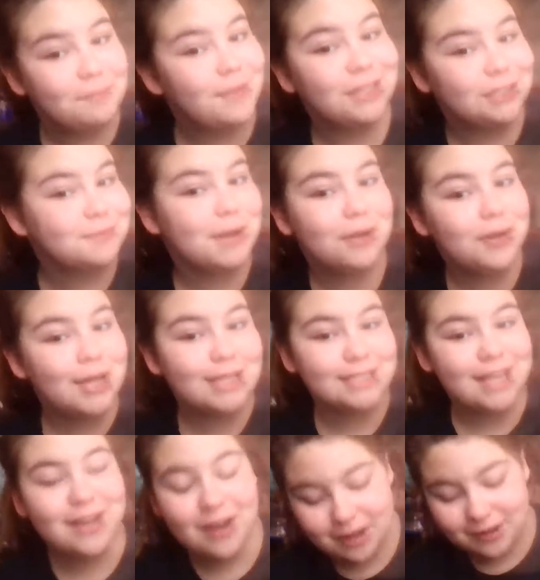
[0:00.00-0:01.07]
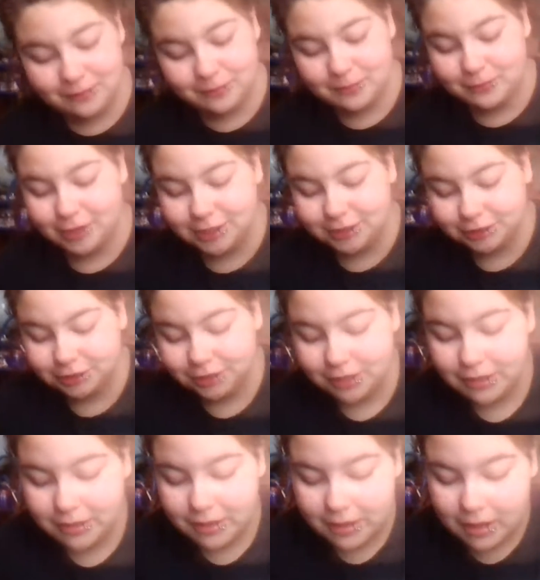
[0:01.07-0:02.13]
much about it because I got it from Wish.
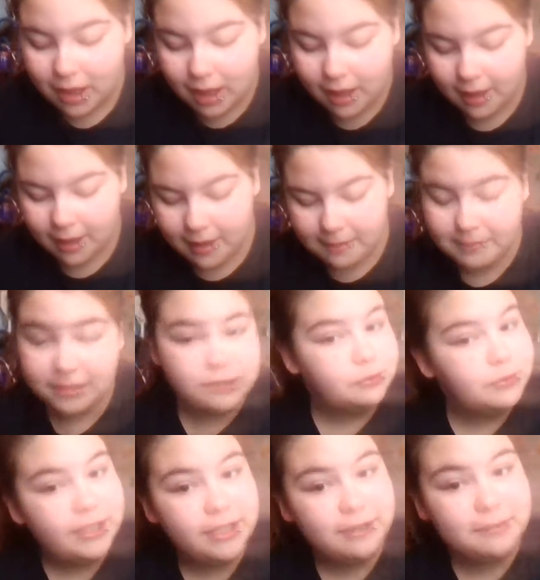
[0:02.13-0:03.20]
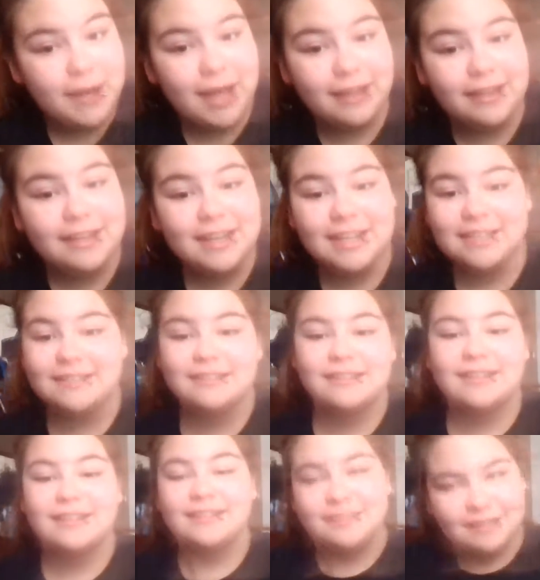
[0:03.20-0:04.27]
It's a really good palette, nice and
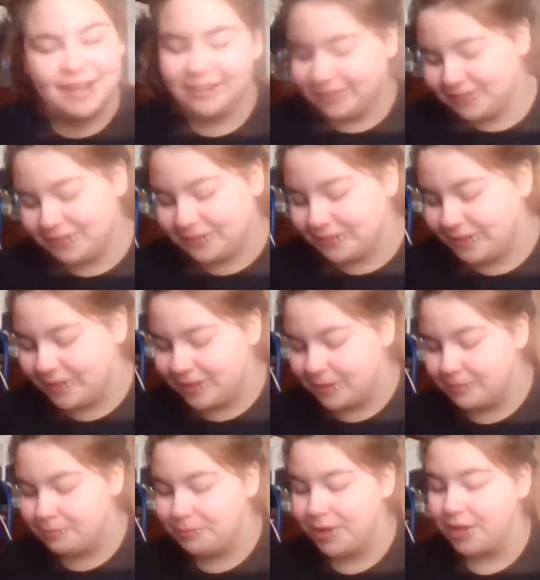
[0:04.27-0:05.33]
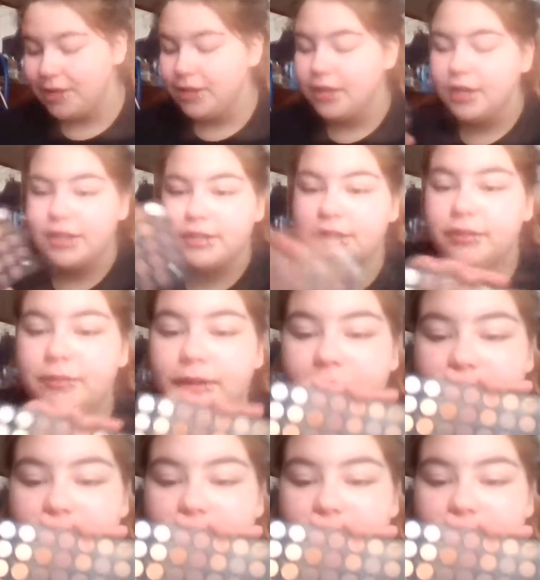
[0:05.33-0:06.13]
like, I don't know. But you're gonna want to